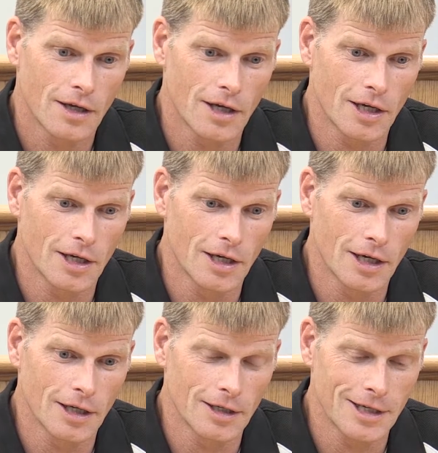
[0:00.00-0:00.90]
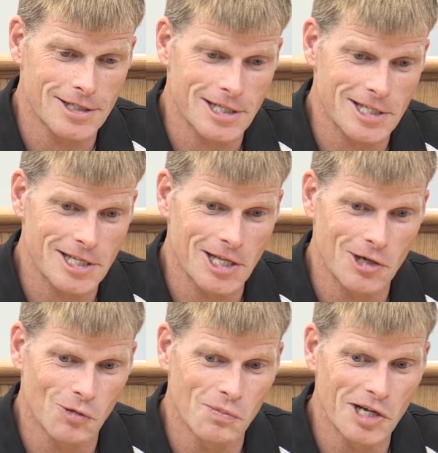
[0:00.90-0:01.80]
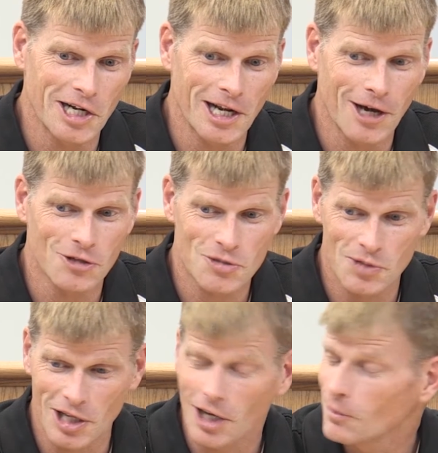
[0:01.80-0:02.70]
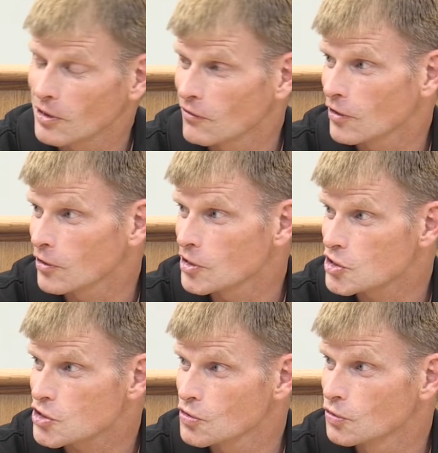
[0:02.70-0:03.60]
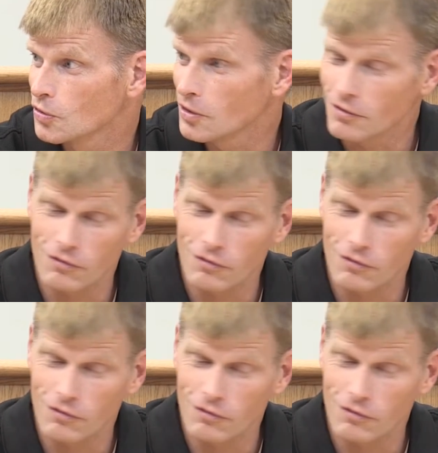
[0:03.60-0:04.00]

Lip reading: And as I say, there will be an announcement coming very soon